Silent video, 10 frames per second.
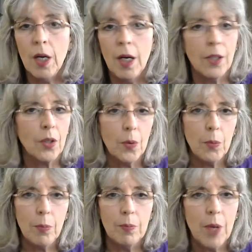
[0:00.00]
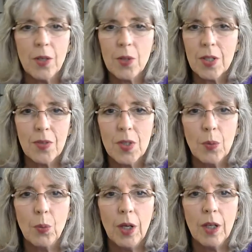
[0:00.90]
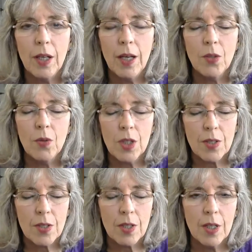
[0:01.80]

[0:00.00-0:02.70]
You go by yourself somewhere and you just